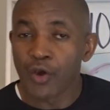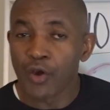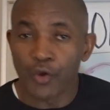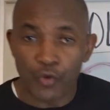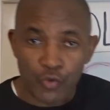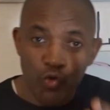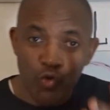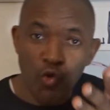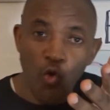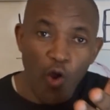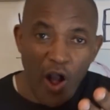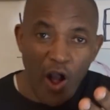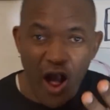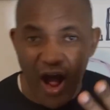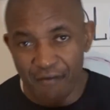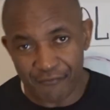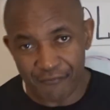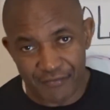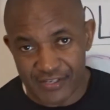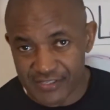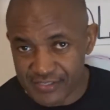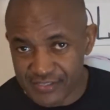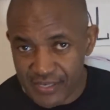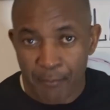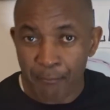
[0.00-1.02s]
you have
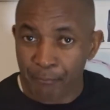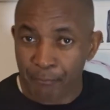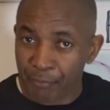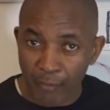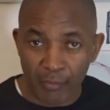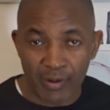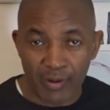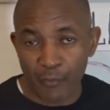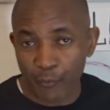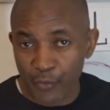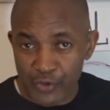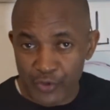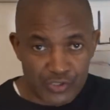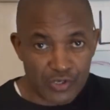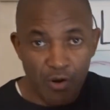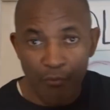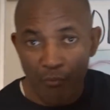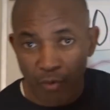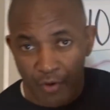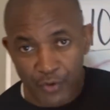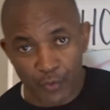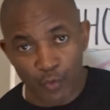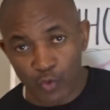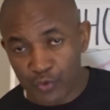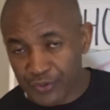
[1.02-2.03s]
the same problem with
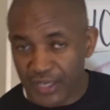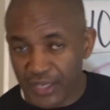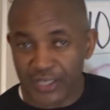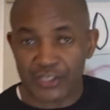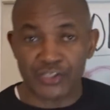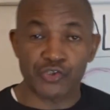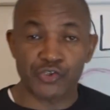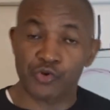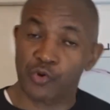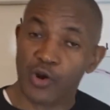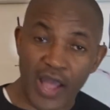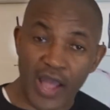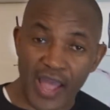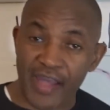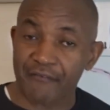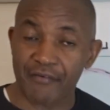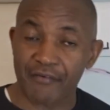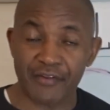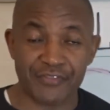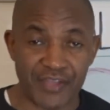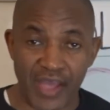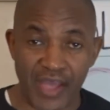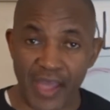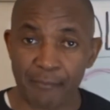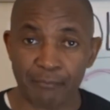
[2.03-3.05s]
somebody who takes sugar
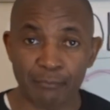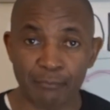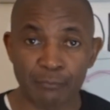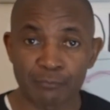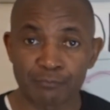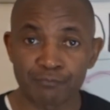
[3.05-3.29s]
every time.